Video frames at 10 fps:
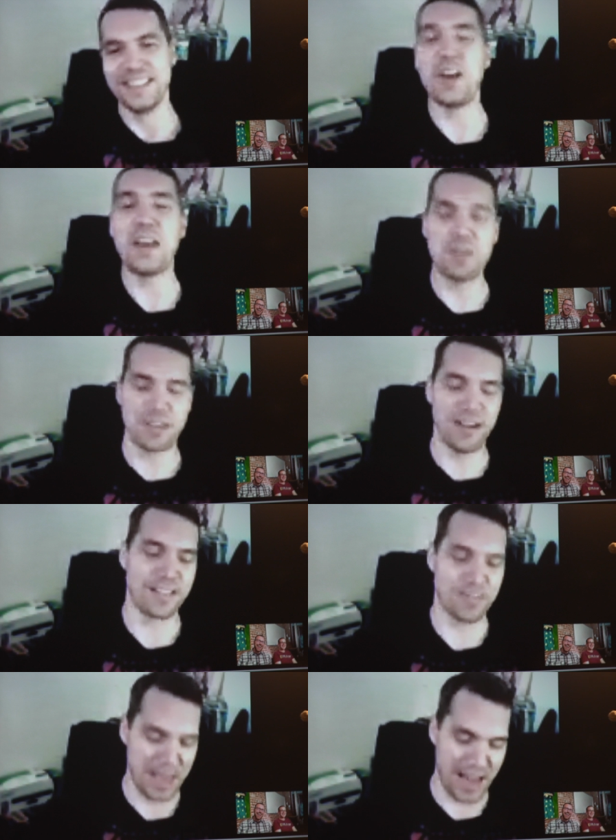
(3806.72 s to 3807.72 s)
No, that was
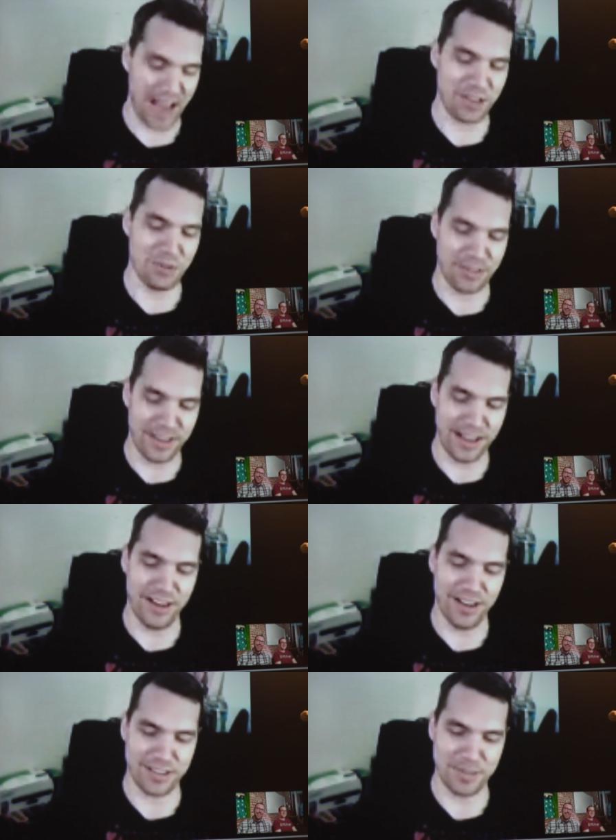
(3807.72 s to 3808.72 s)
awesome. It actually was kind
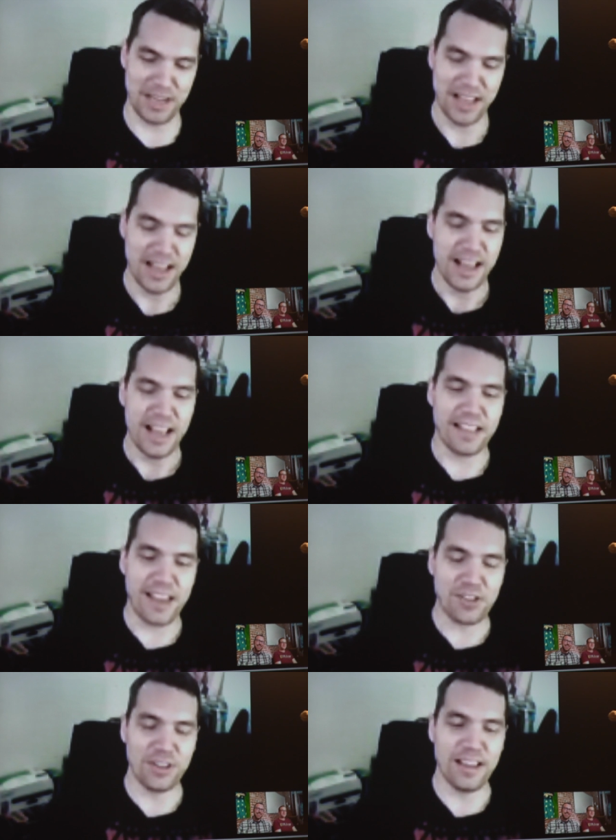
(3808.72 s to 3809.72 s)
of awesome, and it,
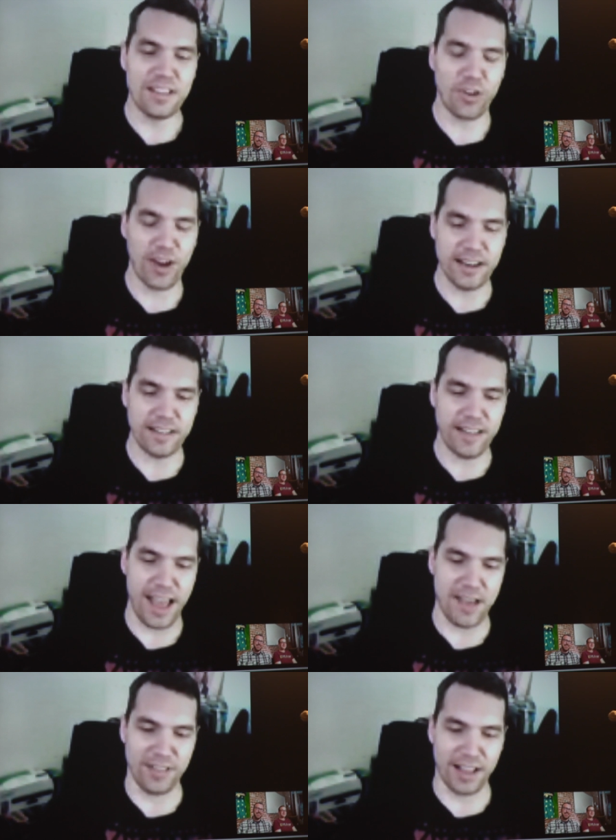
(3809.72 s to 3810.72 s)
it's actually it's great to
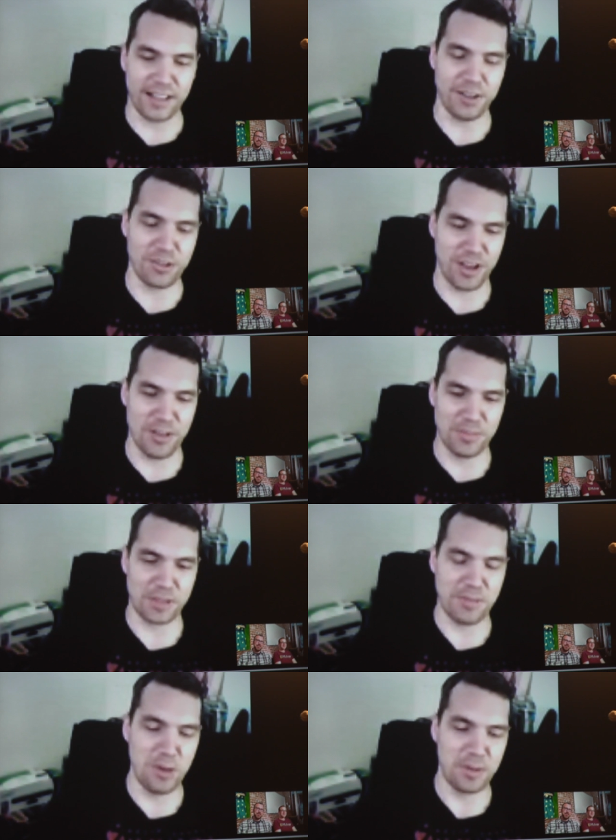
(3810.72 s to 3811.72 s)
have like those
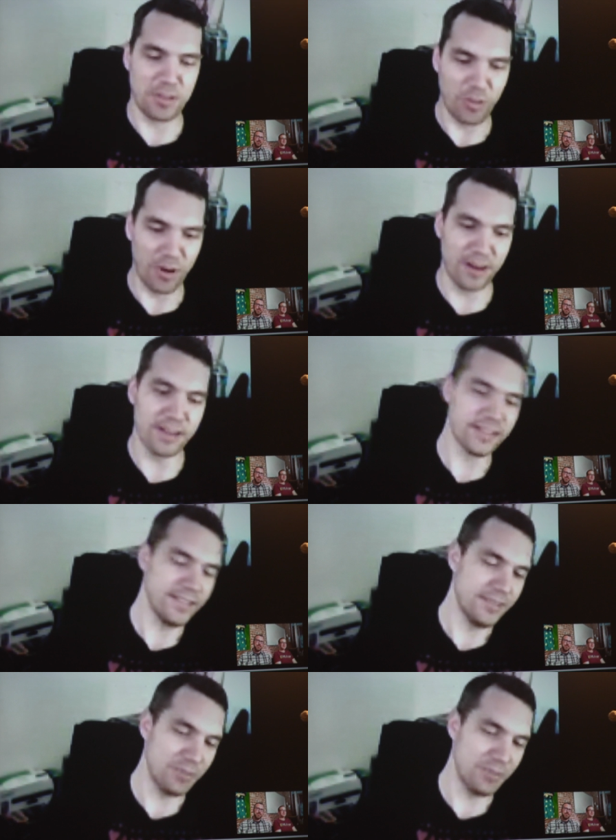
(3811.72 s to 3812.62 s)
humbling moments where.